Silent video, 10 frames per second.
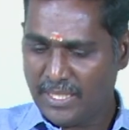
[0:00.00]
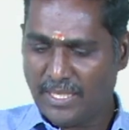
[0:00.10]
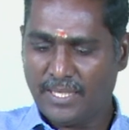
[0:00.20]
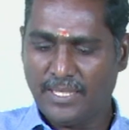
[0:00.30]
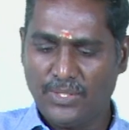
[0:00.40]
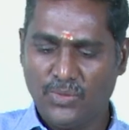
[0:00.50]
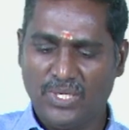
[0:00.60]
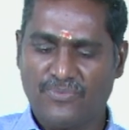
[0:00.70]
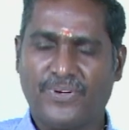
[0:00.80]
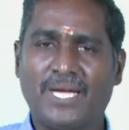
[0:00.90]
And then
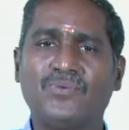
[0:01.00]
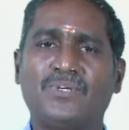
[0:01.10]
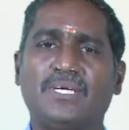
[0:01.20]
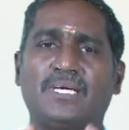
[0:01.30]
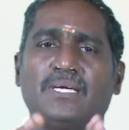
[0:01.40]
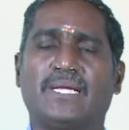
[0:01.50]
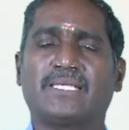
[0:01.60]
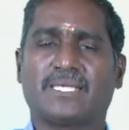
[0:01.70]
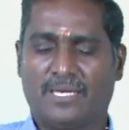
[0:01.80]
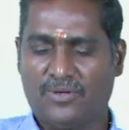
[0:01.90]
unit 5 takes
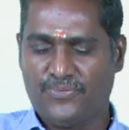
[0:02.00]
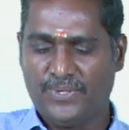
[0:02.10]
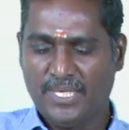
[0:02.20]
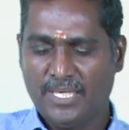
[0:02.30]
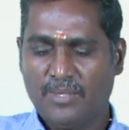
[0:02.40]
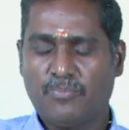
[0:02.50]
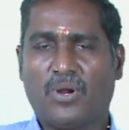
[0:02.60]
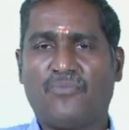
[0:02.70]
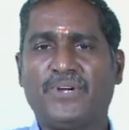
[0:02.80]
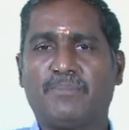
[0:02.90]
care of
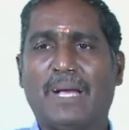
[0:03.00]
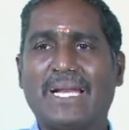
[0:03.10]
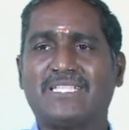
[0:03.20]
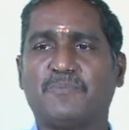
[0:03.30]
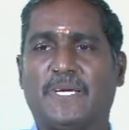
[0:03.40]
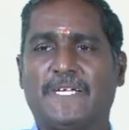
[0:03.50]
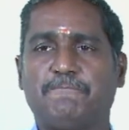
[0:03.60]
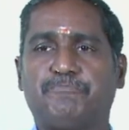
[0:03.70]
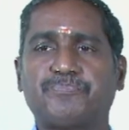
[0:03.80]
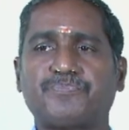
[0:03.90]
profit management.
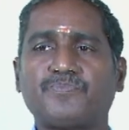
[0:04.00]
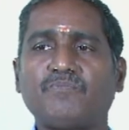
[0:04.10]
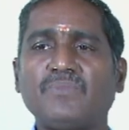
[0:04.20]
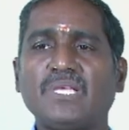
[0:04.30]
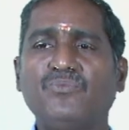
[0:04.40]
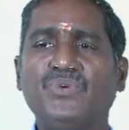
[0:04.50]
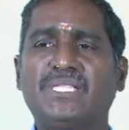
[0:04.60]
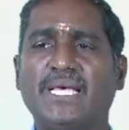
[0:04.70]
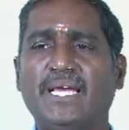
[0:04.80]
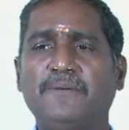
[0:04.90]
We
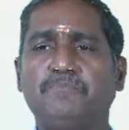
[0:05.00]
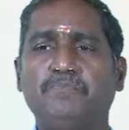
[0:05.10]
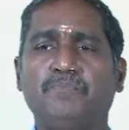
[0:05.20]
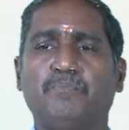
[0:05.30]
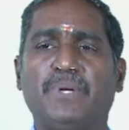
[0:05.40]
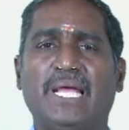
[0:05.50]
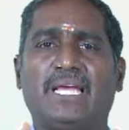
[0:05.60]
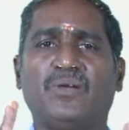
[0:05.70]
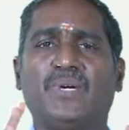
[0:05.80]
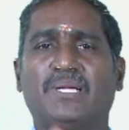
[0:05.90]
say break
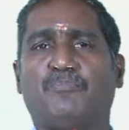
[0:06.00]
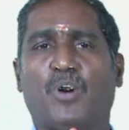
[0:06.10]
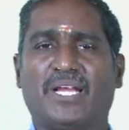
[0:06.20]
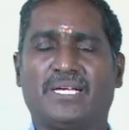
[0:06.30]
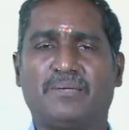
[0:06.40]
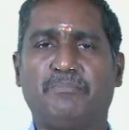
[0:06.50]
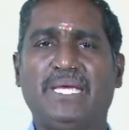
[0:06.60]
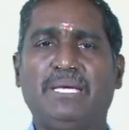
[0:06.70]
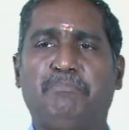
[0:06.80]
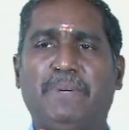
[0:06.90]
even point,
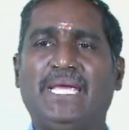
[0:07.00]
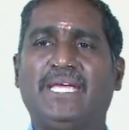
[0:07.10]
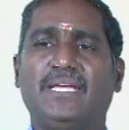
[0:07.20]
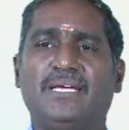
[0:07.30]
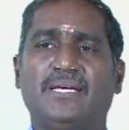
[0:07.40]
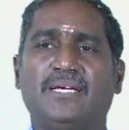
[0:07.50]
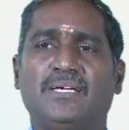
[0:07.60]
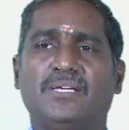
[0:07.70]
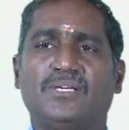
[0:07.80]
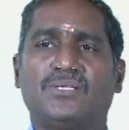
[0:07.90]
BEP.
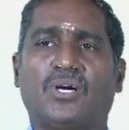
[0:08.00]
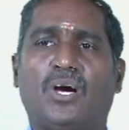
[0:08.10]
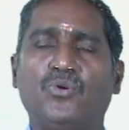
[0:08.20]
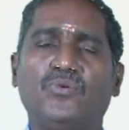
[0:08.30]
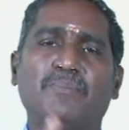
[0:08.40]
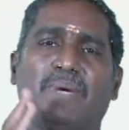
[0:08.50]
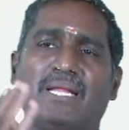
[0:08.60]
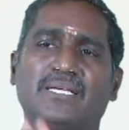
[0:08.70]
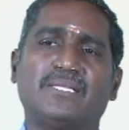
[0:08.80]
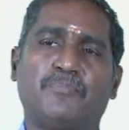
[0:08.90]
So how do we
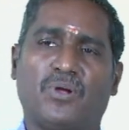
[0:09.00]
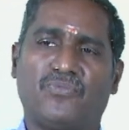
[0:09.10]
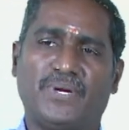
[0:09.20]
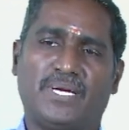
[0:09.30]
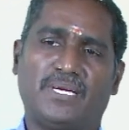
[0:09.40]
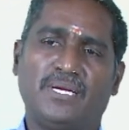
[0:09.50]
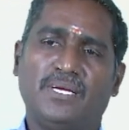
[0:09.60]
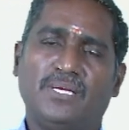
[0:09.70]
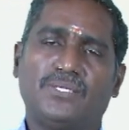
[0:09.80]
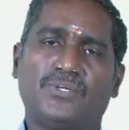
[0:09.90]
manage the profit?
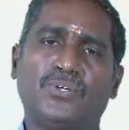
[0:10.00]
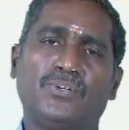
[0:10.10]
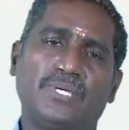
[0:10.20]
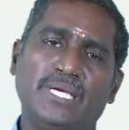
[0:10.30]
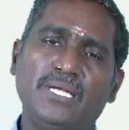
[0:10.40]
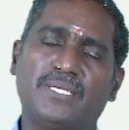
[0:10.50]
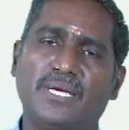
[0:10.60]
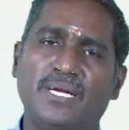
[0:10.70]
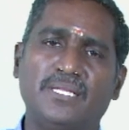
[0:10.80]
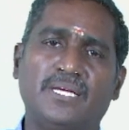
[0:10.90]
So
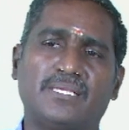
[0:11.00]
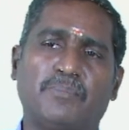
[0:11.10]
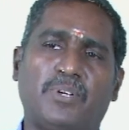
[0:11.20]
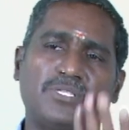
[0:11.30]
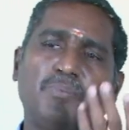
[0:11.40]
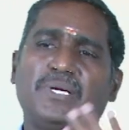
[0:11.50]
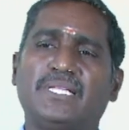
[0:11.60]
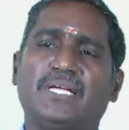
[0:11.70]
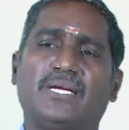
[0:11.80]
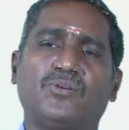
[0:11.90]
initially there is a possibility
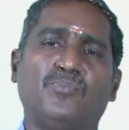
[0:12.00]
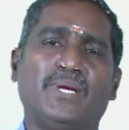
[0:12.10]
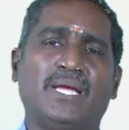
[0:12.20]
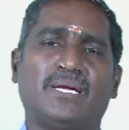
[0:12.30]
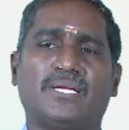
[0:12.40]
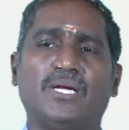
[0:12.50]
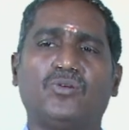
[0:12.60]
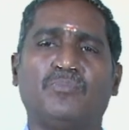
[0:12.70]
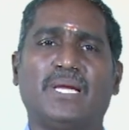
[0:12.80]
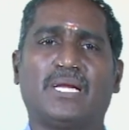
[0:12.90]
that you may tend to
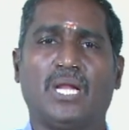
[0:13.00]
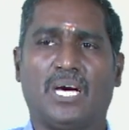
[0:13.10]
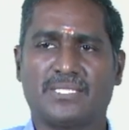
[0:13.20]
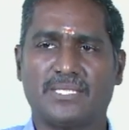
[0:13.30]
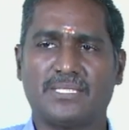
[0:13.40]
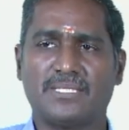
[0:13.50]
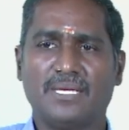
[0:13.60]
make losses,